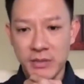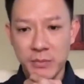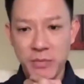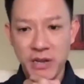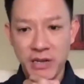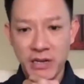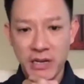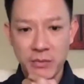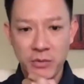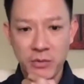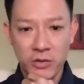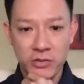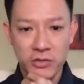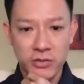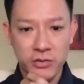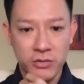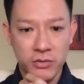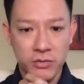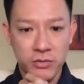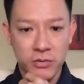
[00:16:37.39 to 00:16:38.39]
being able
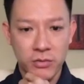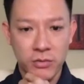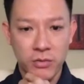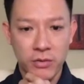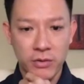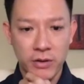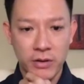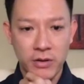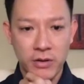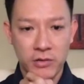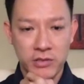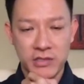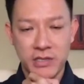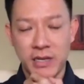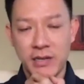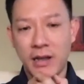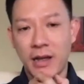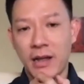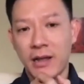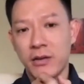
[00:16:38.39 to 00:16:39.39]
to, you know, say
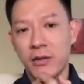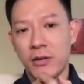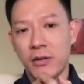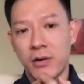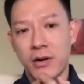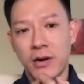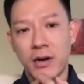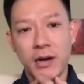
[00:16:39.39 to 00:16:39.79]
that you're,